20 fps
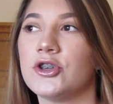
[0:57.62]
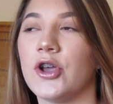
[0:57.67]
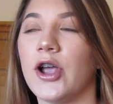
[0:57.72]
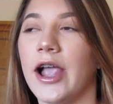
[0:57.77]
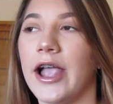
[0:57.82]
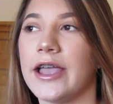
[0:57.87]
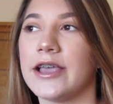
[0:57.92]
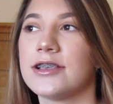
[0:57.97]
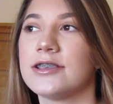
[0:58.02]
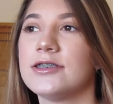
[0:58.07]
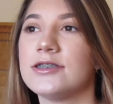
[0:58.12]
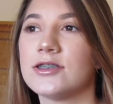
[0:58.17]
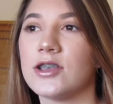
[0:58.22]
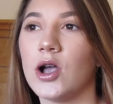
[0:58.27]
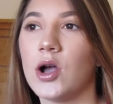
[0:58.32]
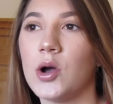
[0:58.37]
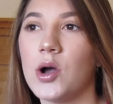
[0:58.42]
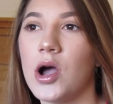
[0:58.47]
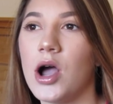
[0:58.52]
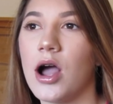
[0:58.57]
trying so
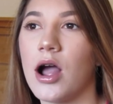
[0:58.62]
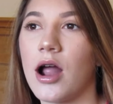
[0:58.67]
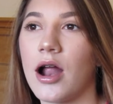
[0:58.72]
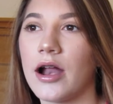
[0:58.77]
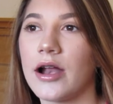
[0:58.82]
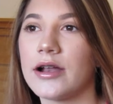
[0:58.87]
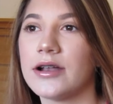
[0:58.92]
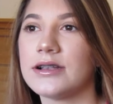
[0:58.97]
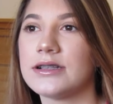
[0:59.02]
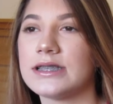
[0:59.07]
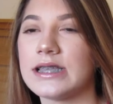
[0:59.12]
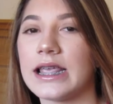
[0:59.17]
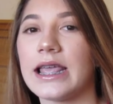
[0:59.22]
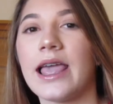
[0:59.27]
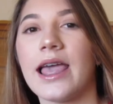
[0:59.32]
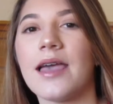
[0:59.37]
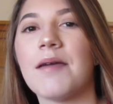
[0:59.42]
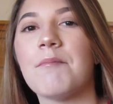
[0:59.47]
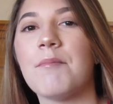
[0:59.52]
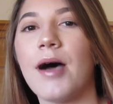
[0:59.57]
hard to
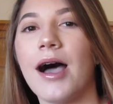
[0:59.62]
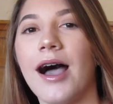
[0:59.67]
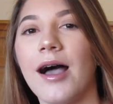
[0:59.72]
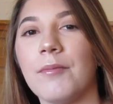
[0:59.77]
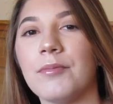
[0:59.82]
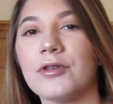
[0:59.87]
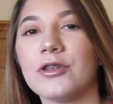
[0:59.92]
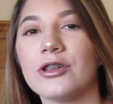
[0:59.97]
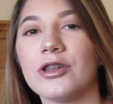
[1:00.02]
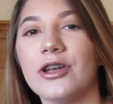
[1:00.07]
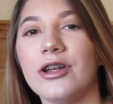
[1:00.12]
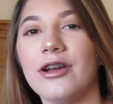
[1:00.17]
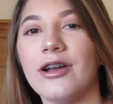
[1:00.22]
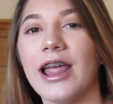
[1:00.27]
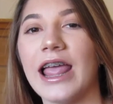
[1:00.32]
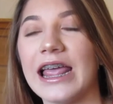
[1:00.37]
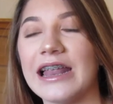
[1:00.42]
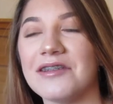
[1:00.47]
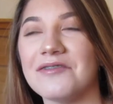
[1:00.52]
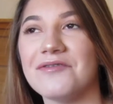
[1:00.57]
get popular
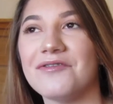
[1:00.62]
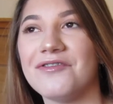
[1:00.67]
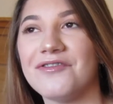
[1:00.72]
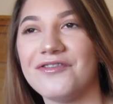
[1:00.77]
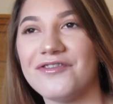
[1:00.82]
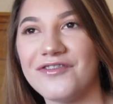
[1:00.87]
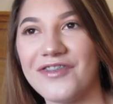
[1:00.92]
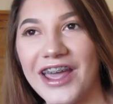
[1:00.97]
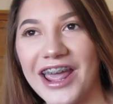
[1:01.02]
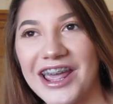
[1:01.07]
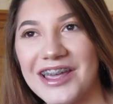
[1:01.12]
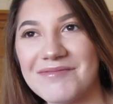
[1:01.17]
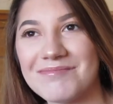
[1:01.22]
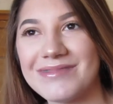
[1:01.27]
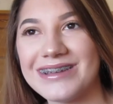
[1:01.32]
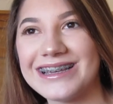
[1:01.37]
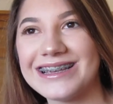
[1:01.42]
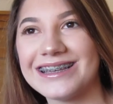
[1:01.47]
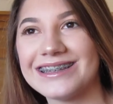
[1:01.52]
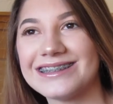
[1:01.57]
and
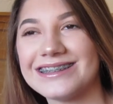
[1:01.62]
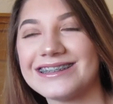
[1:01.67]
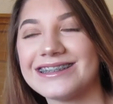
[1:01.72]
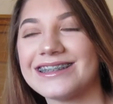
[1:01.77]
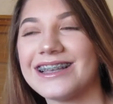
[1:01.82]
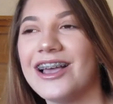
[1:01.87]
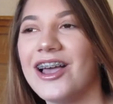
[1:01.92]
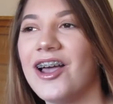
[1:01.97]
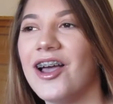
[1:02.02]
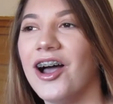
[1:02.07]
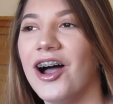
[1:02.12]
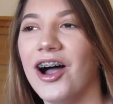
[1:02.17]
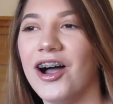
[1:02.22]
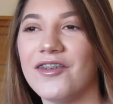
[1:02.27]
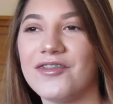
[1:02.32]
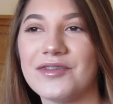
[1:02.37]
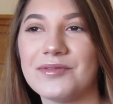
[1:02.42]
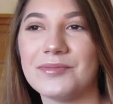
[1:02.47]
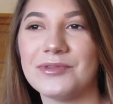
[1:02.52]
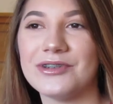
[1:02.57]
famous
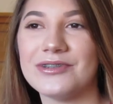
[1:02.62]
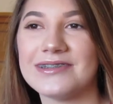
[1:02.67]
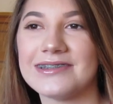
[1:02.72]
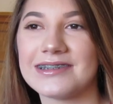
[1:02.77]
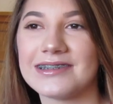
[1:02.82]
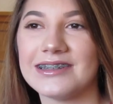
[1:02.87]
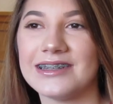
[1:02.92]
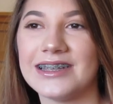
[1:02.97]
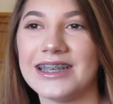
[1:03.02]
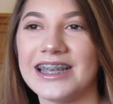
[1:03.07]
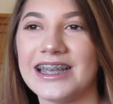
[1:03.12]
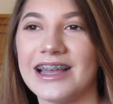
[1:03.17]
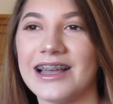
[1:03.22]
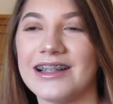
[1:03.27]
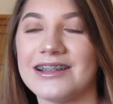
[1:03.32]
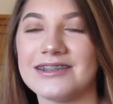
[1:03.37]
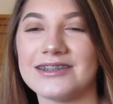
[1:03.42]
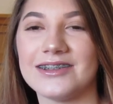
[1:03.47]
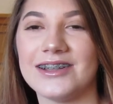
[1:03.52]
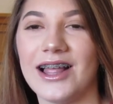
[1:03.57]
off of Musical dot l
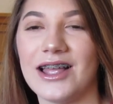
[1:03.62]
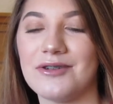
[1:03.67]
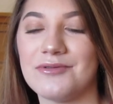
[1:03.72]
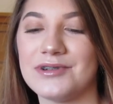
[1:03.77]
y until I